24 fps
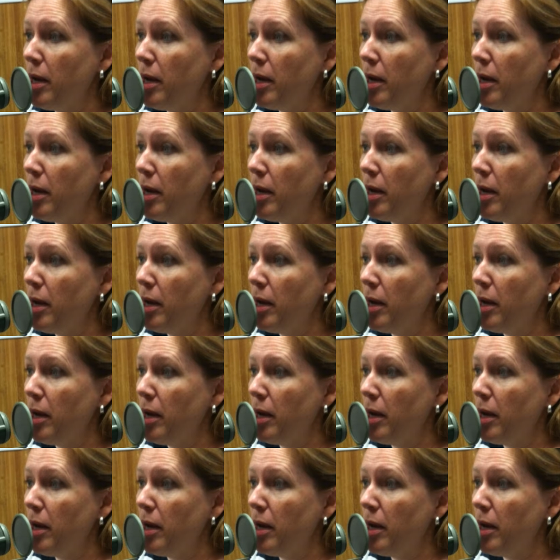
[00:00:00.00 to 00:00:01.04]

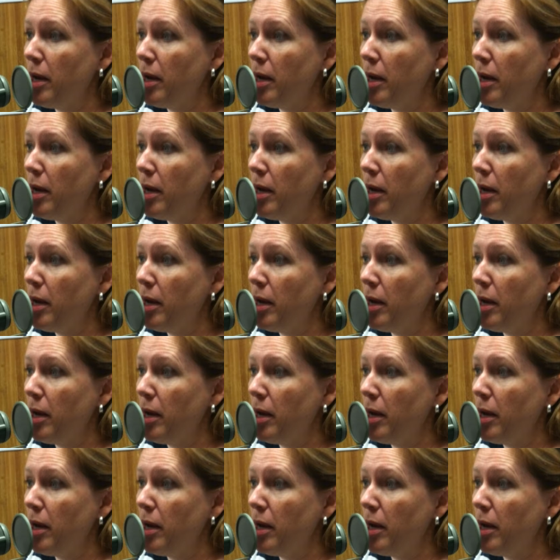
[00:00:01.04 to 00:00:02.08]

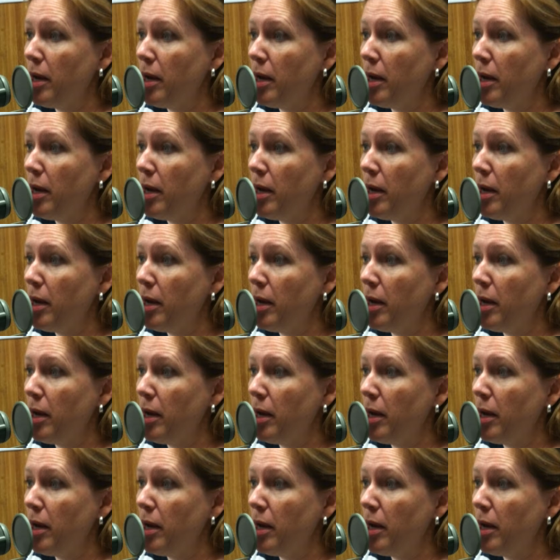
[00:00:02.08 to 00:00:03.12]

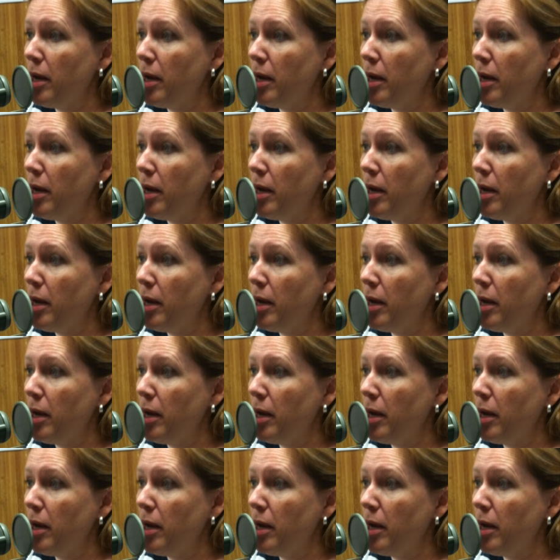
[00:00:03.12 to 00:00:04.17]

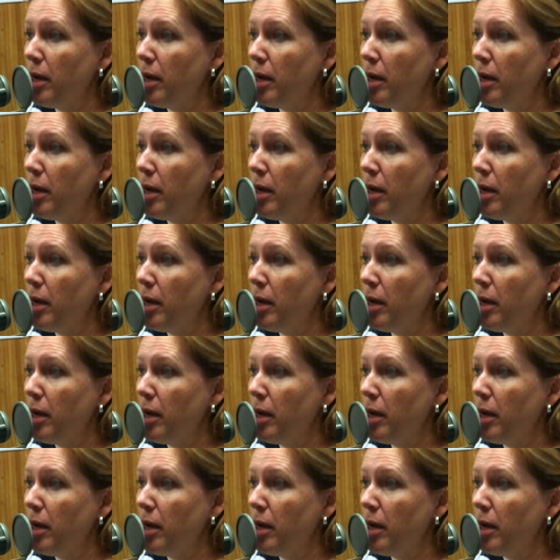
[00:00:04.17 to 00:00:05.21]

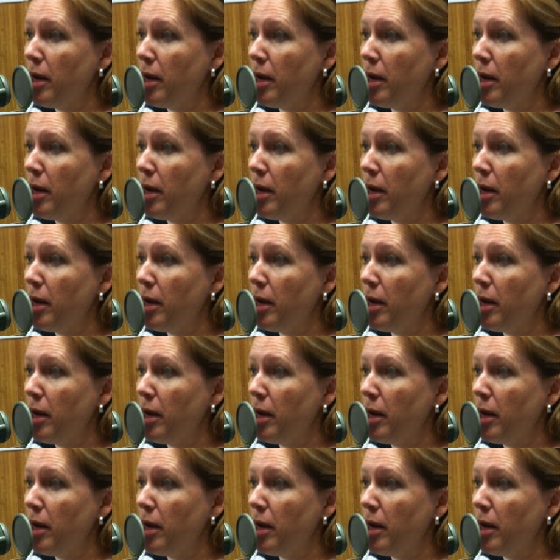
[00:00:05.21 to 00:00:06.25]

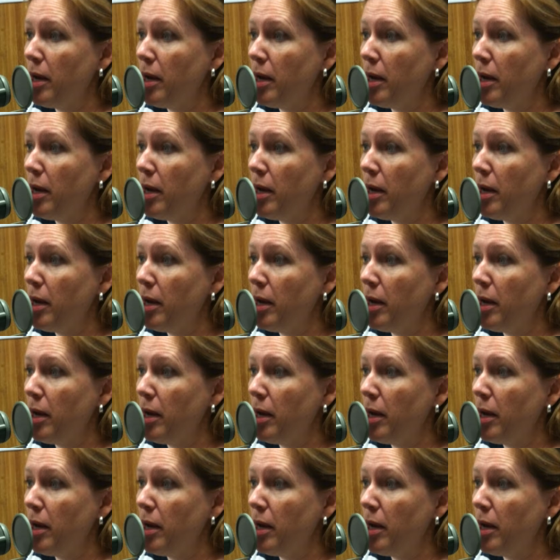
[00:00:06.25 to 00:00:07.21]
[no speech]